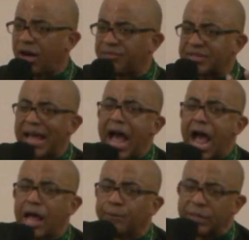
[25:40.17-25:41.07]
of
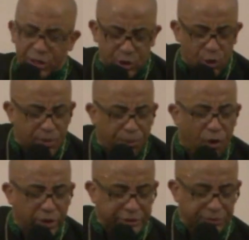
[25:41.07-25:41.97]
time is so
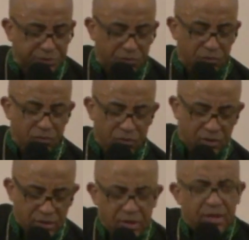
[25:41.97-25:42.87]
important?
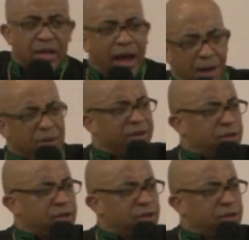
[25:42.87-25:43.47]
How many of